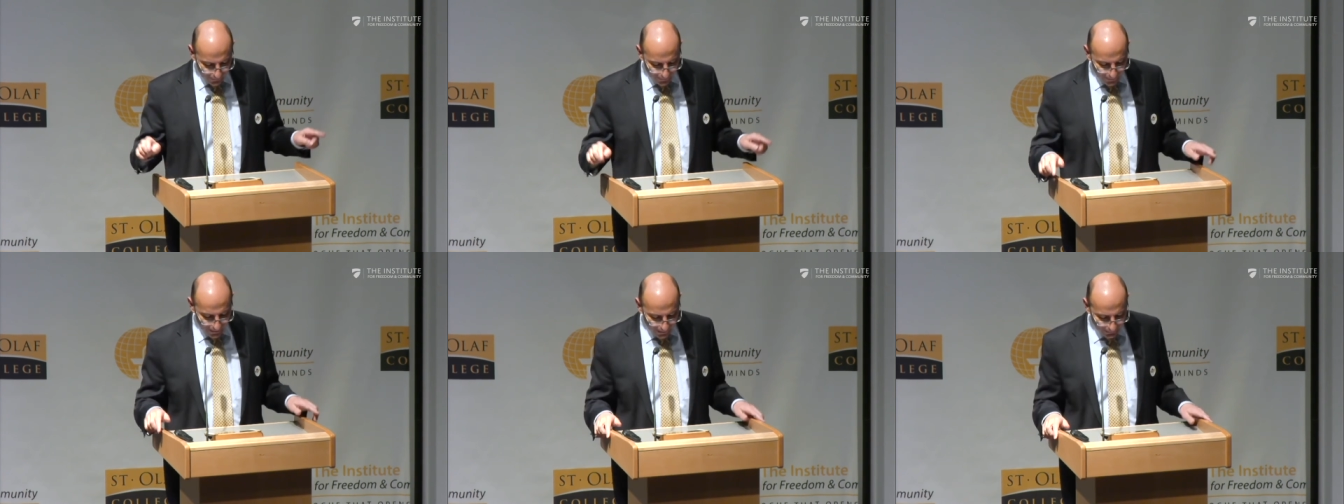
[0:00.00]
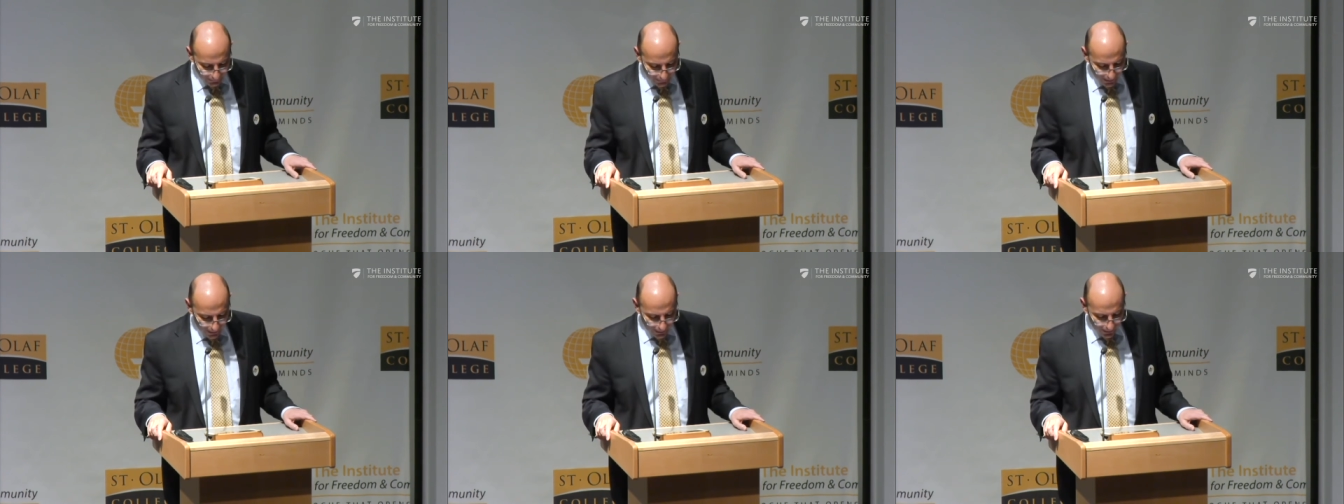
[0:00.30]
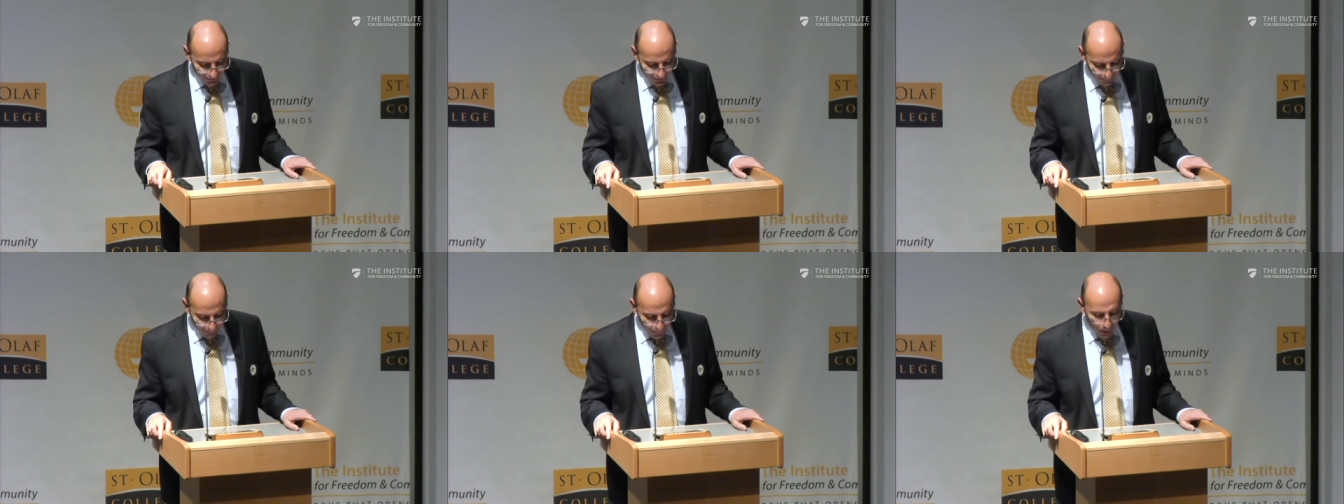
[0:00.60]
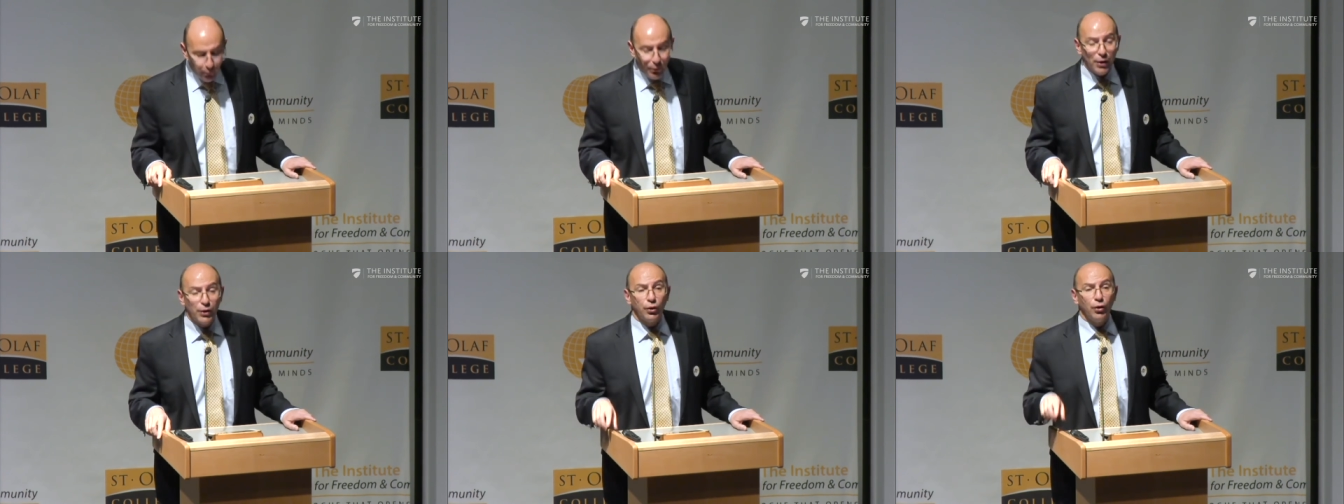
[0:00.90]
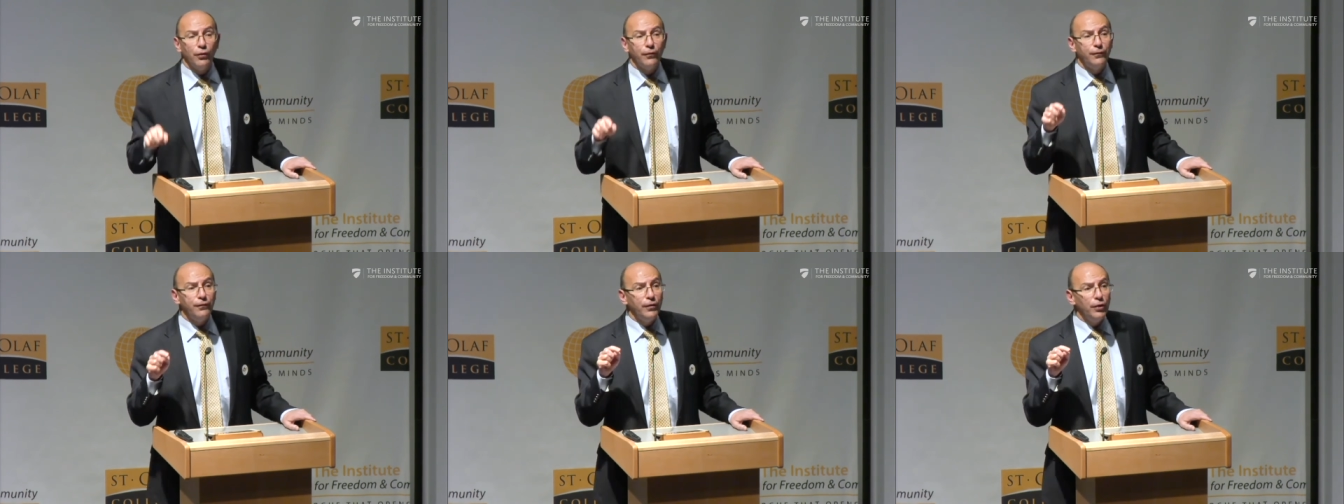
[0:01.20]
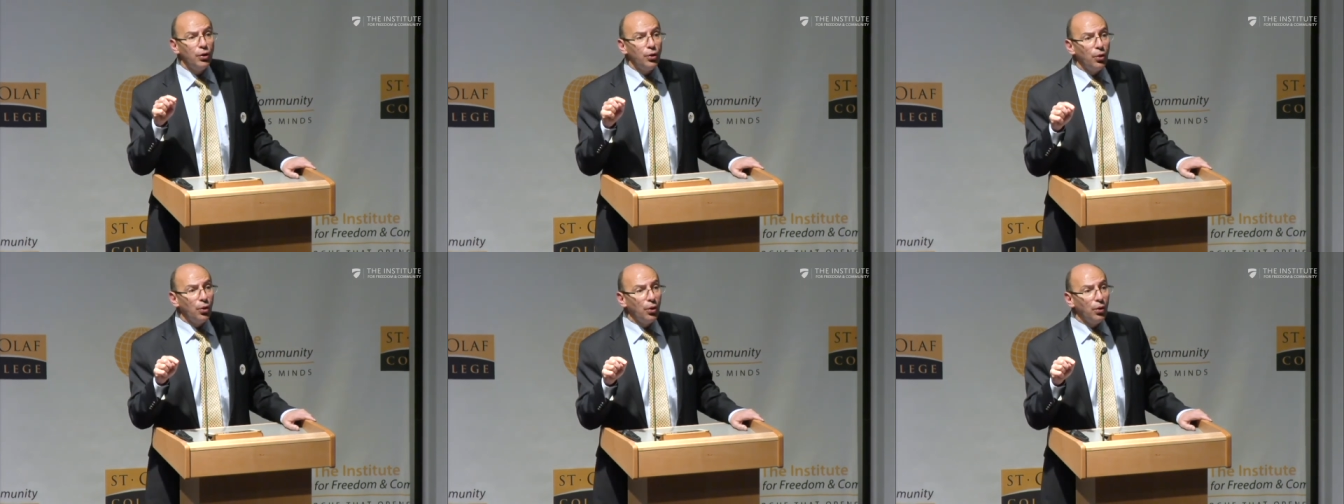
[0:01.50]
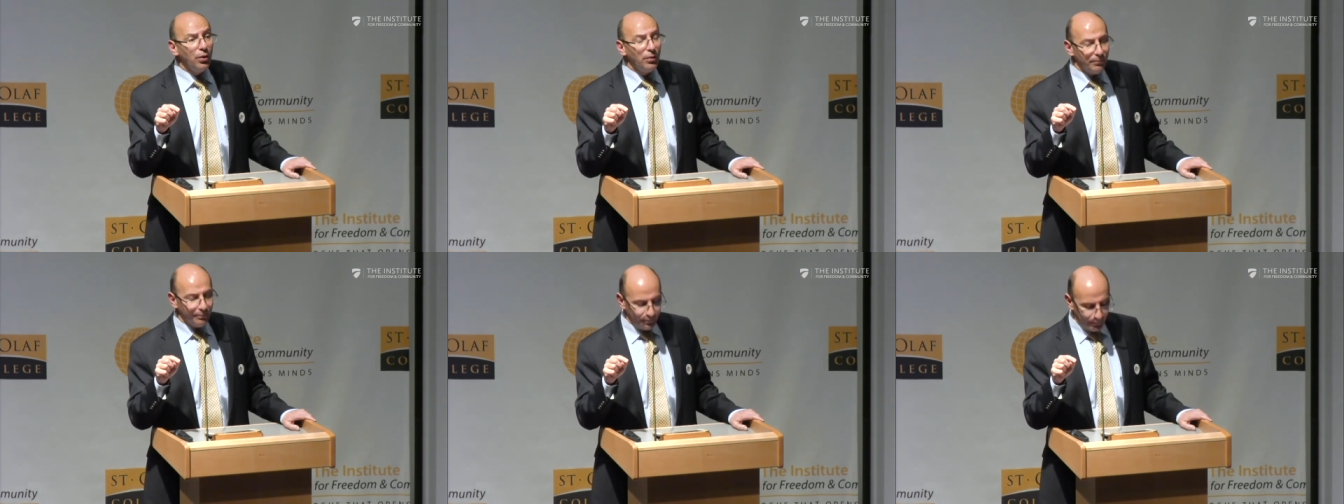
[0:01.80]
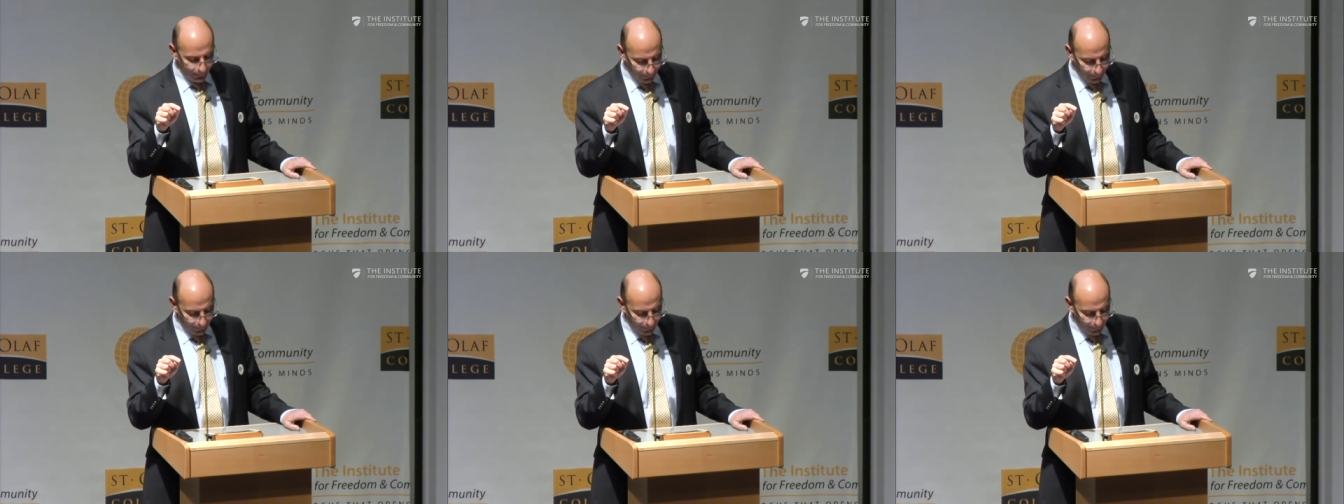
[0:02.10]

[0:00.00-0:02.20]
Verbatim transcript: that the power of law